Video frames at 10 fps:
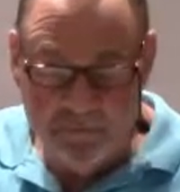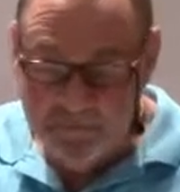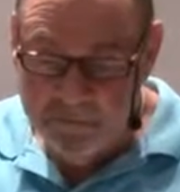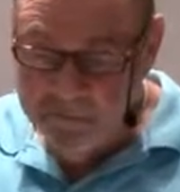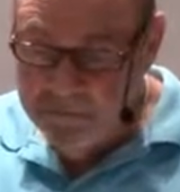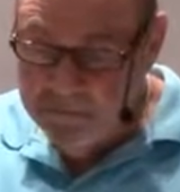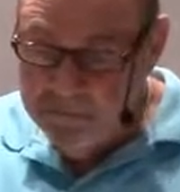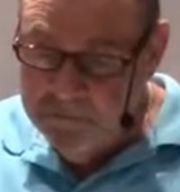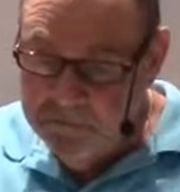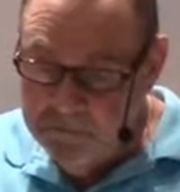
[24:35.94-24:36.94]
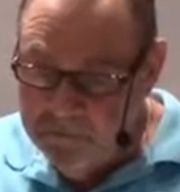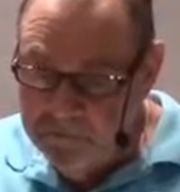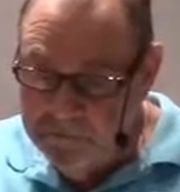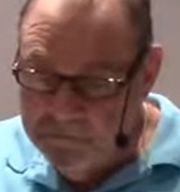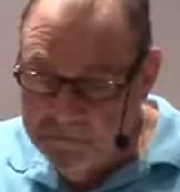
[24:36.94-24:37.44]

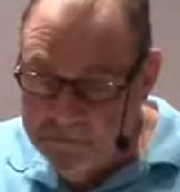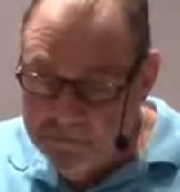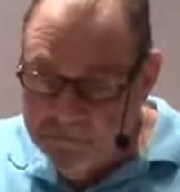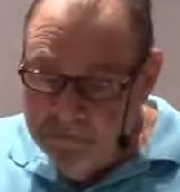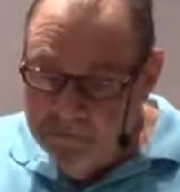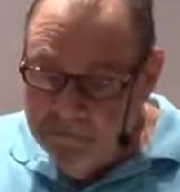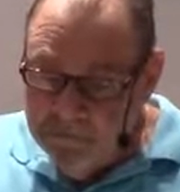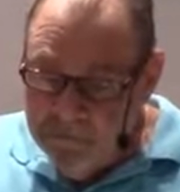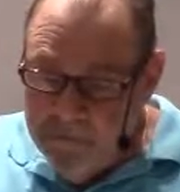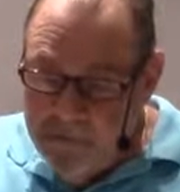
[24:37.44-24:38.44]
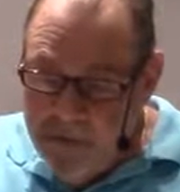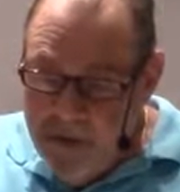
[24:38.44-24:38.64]
Nothing is said.